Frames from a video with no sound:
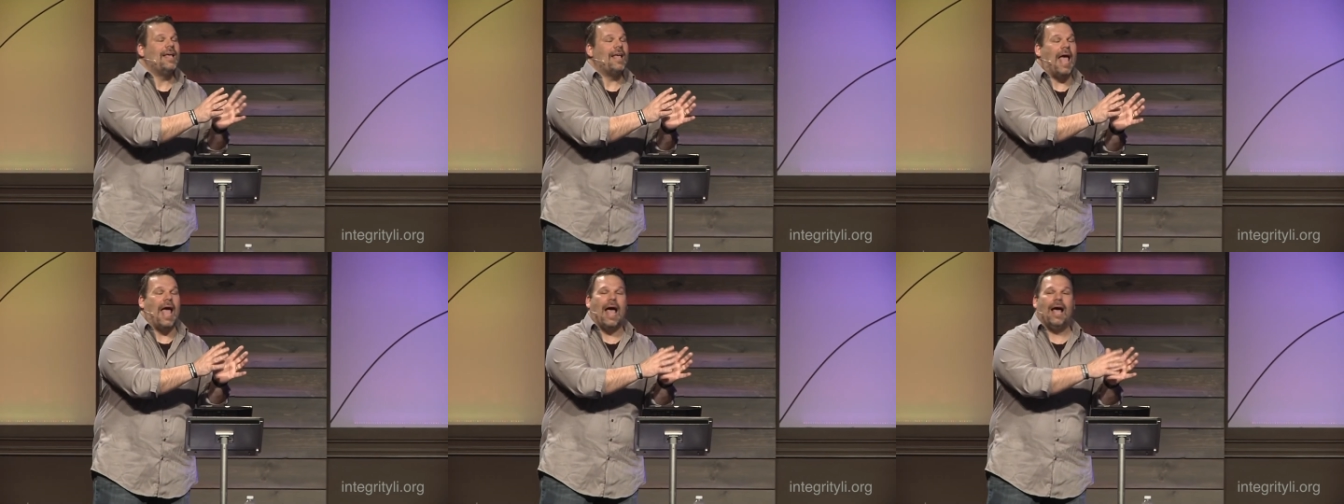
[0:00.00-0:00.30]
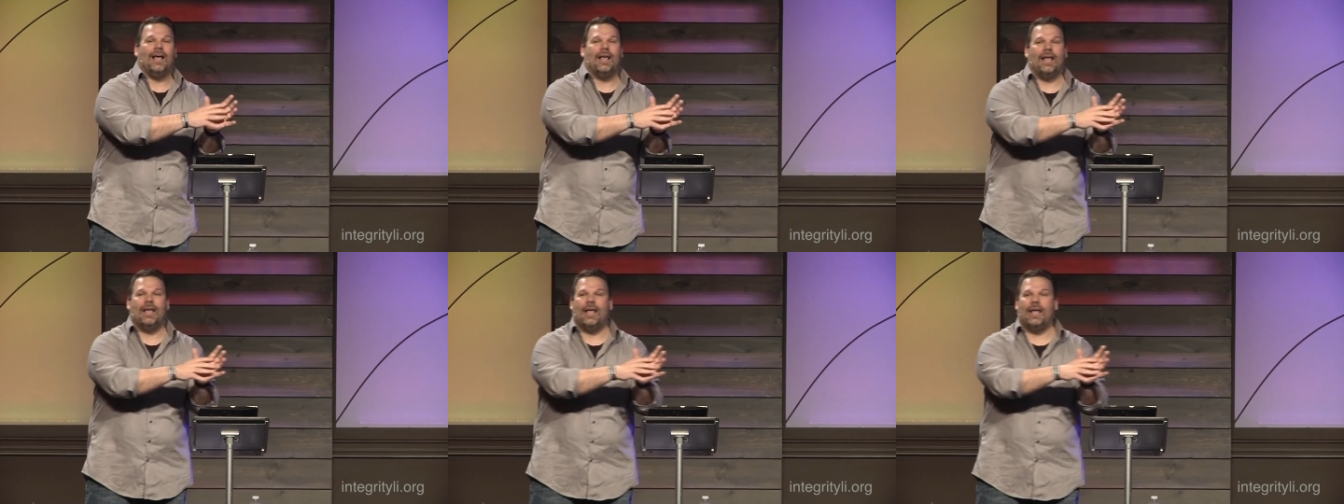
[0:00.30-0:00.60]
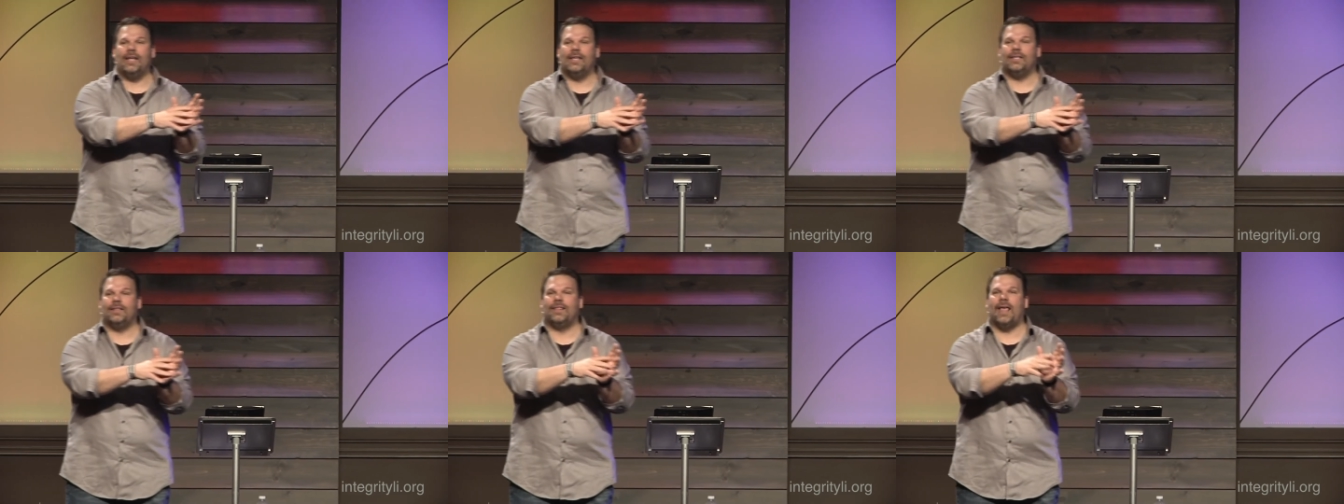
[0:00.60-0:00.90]

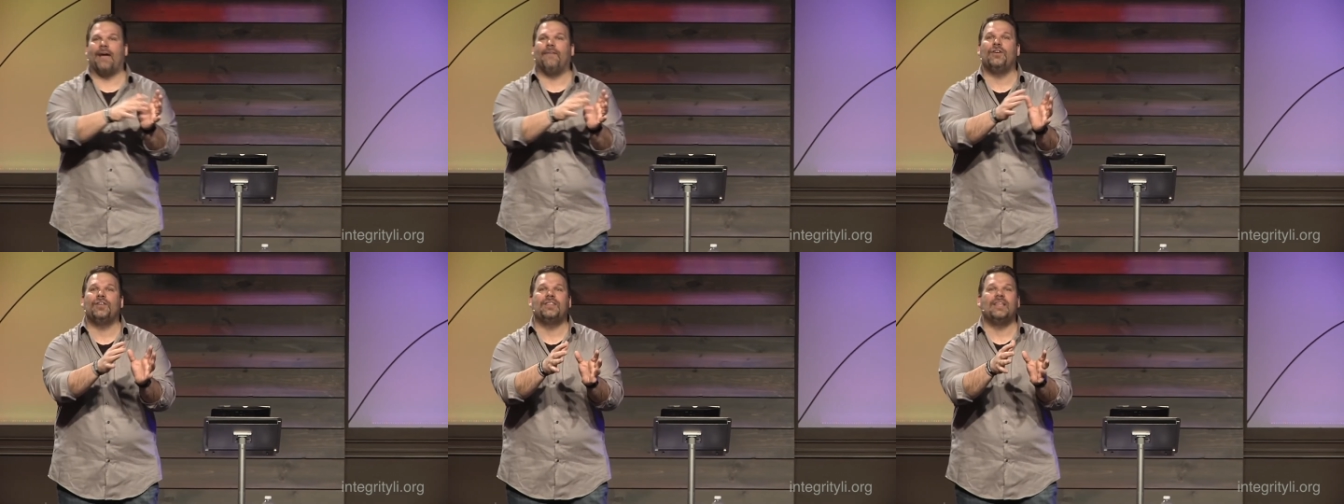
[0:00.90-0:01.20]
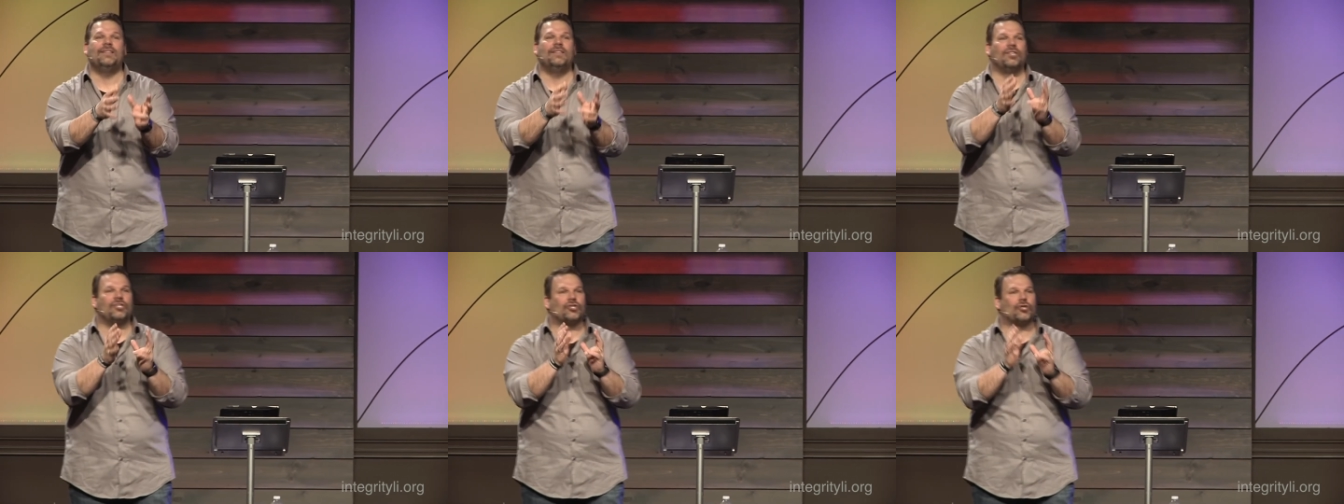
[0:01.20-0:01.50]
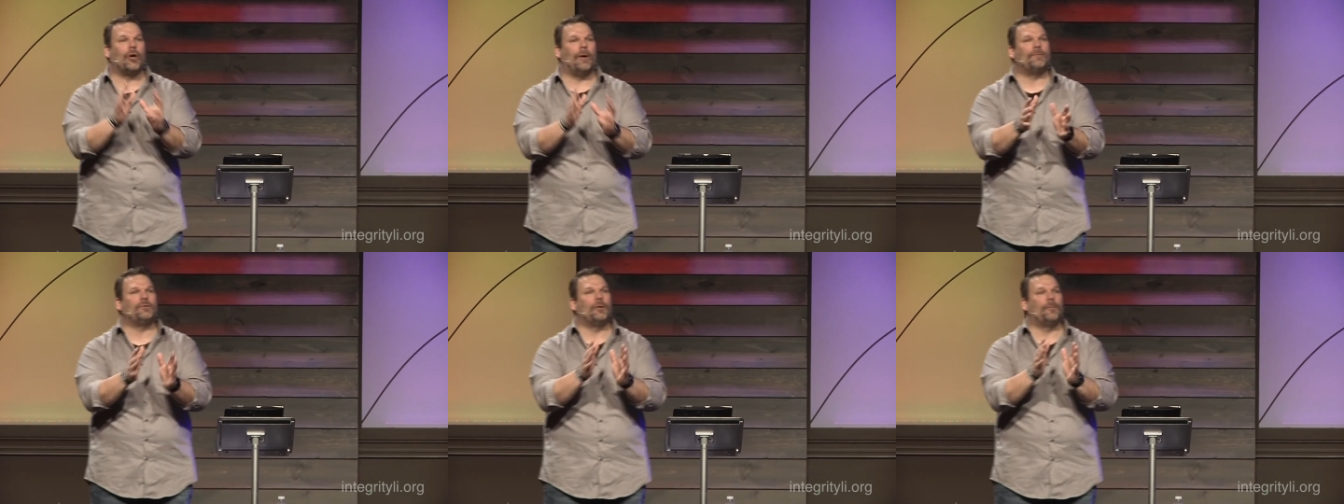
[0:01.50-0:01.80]
eh, eh, everything the
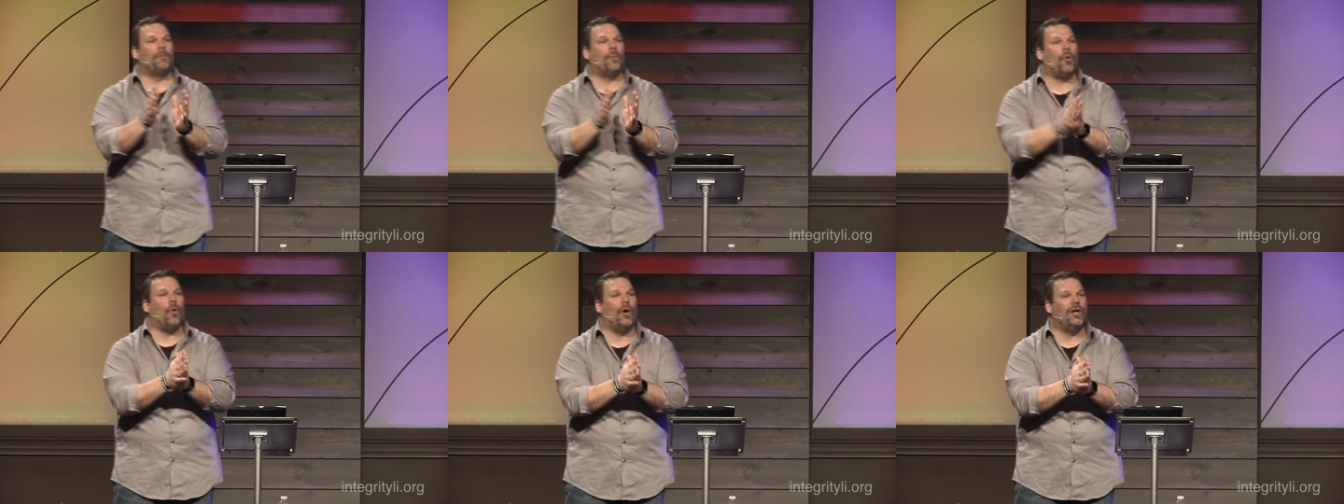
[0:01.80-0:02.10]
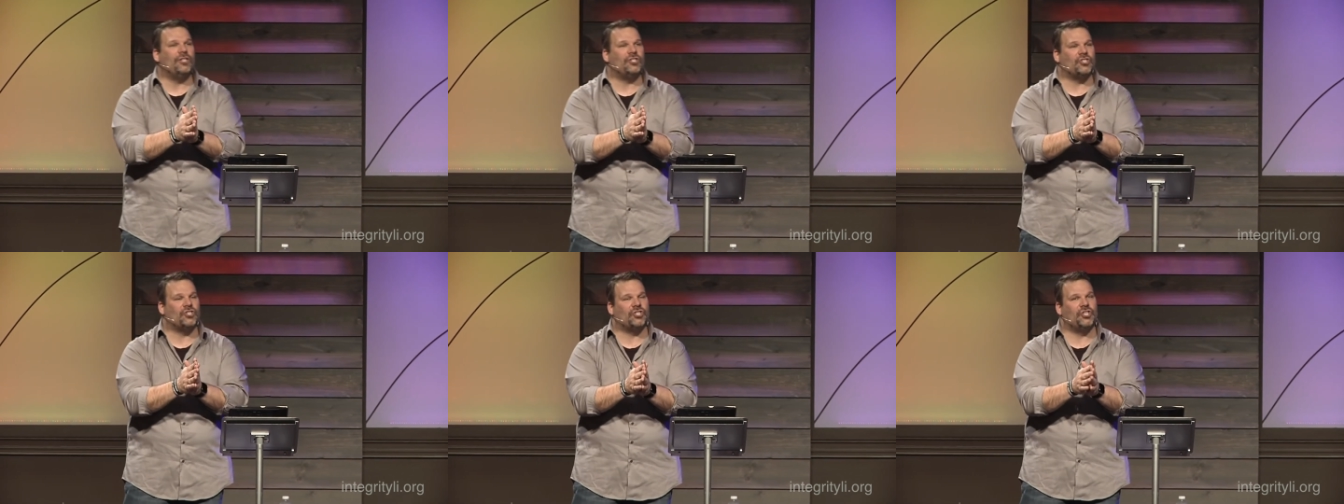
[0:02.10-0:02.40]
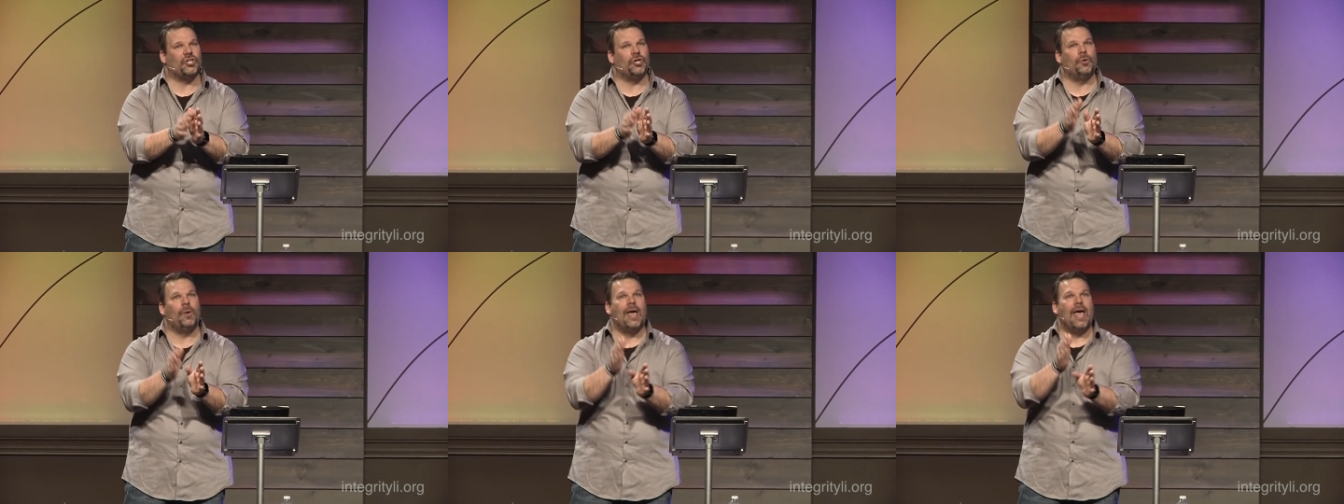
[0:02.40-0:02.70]
scripture points
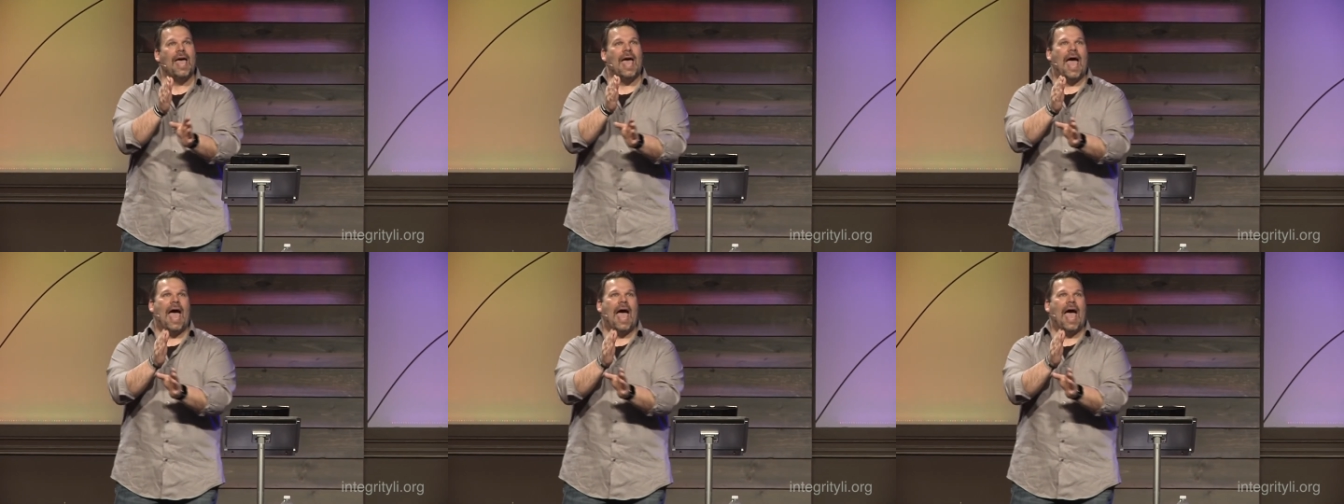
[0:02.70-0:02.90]
to